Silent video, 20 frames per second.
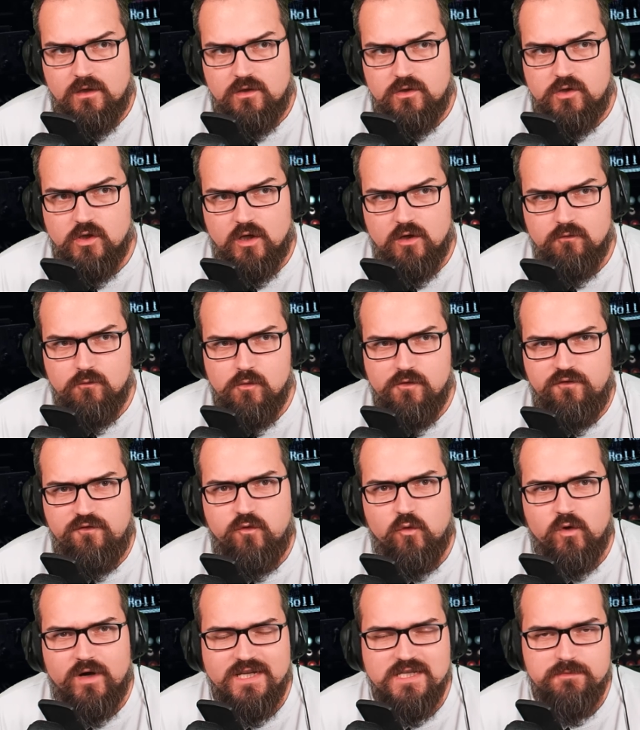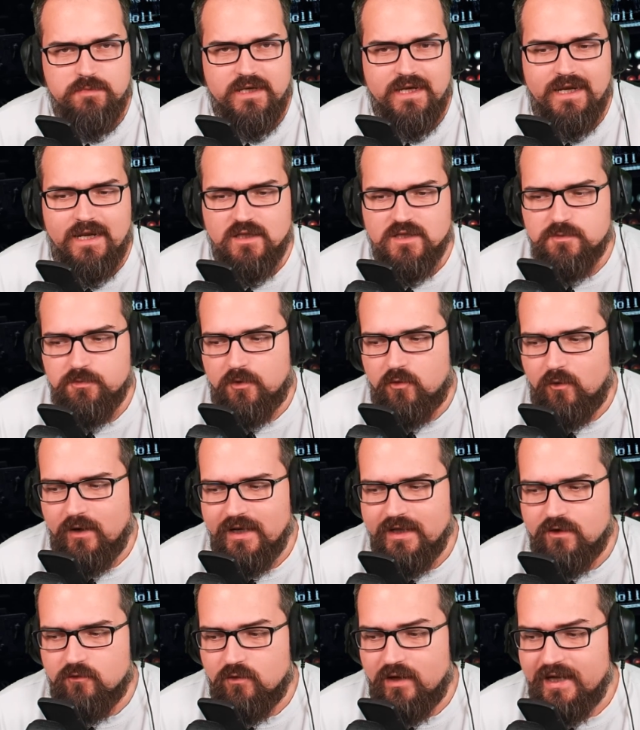Dawn of War 4 has been announced by
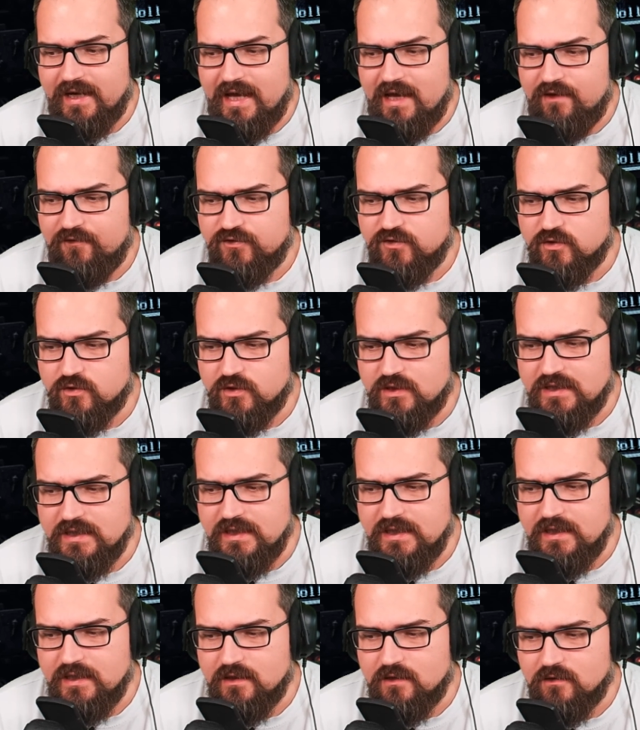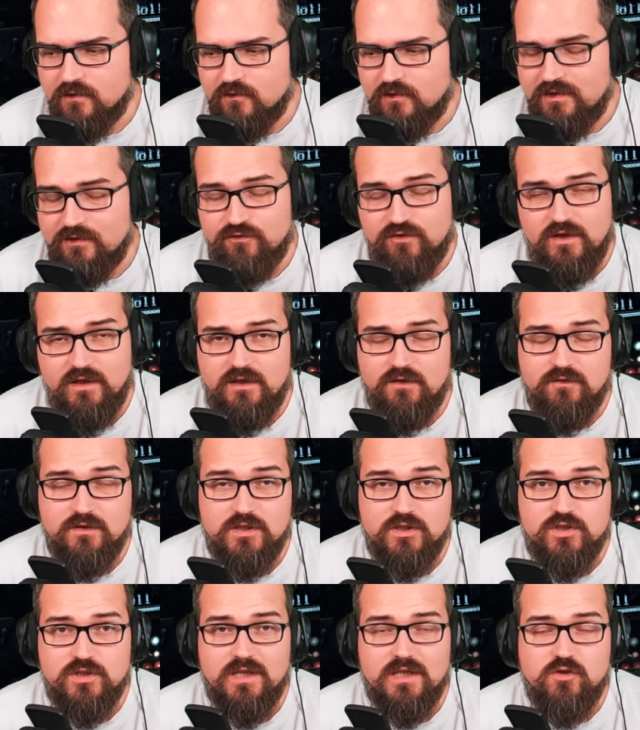Relic right after the definitive
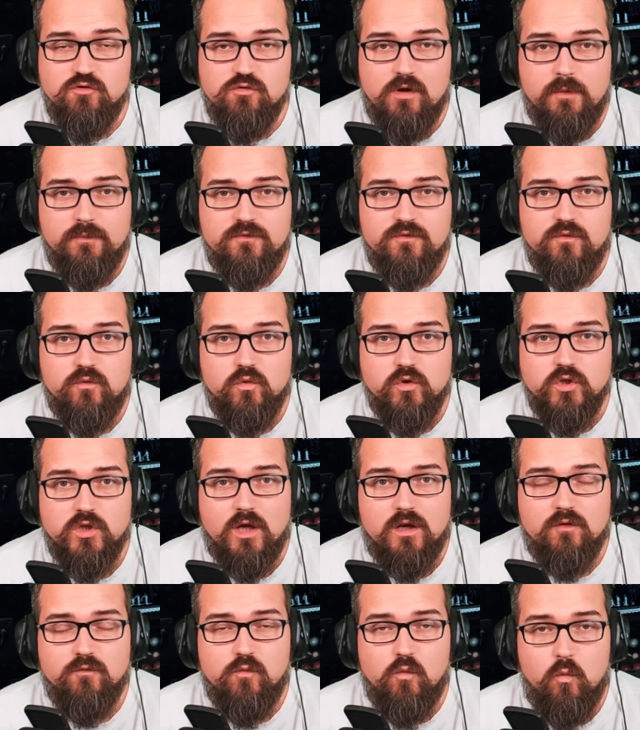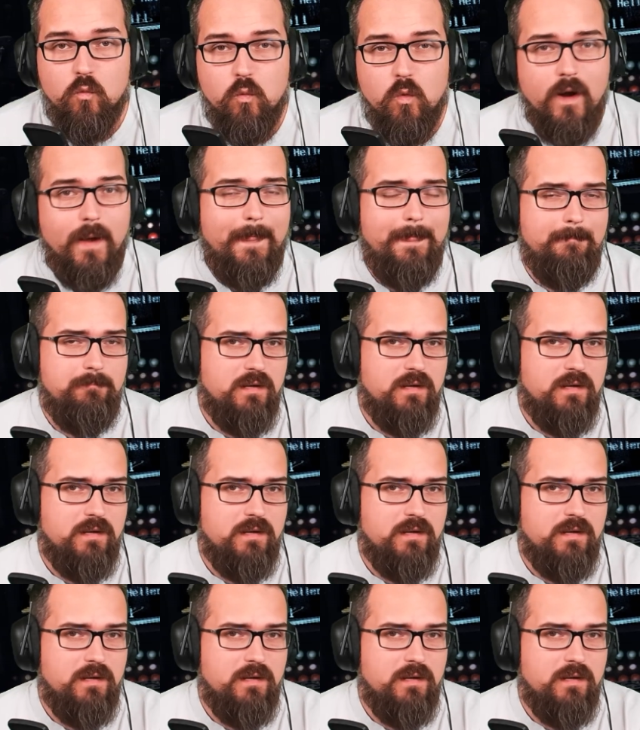edition that dropped for Dawn of War 1.